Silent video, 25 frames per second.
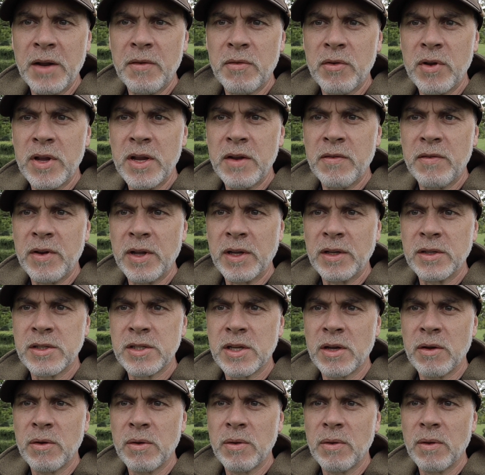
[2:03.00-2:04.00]
and every evening.
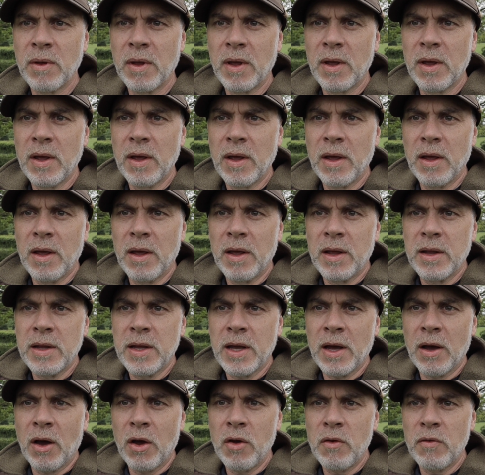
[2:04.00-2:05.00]
So
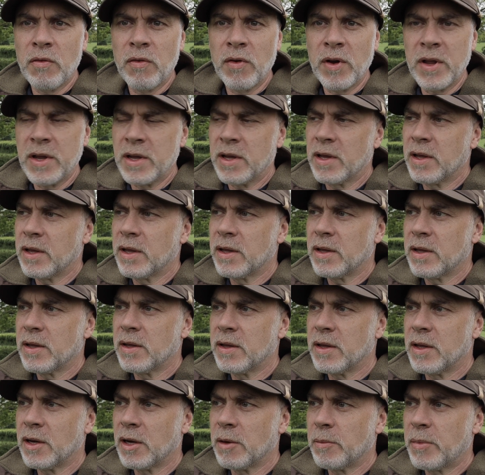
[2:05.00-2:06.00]
yeah, hopefully
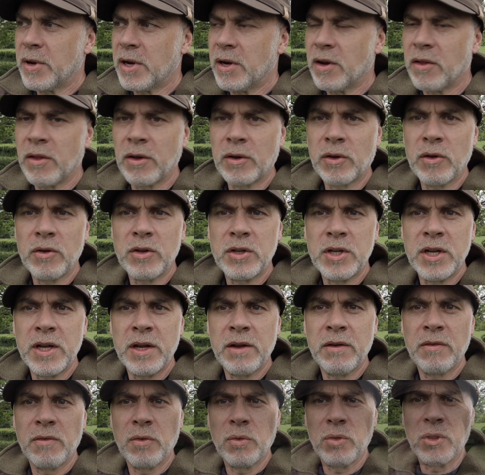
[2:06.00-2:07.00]
it'll be another good
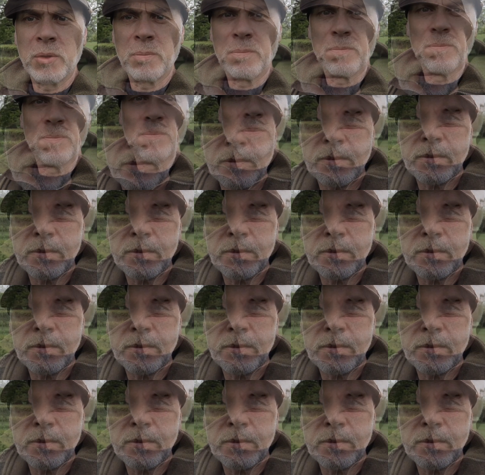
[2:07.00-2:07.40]
year for them.